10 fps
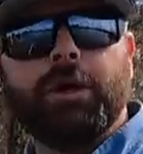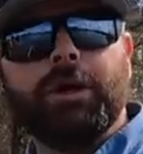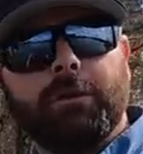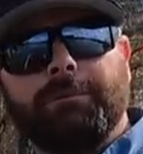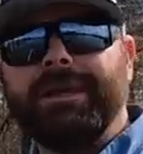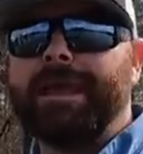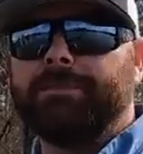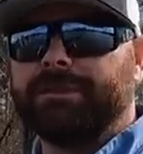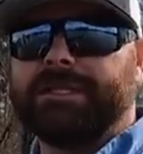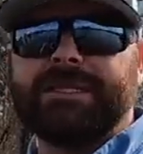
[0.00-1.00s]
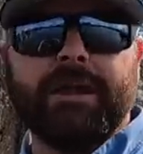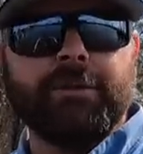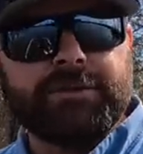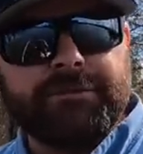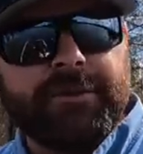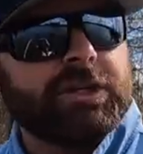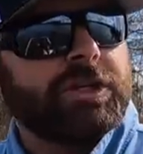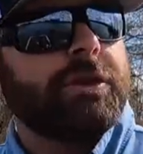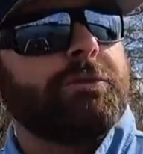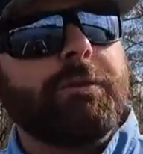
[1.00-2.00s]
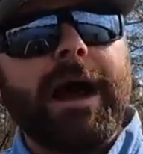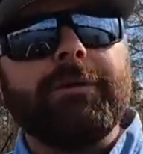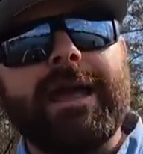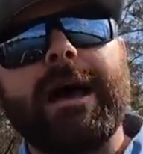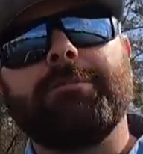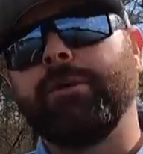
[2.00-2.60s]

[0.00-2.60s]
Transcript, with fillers: will be able to stay on those fish throughout that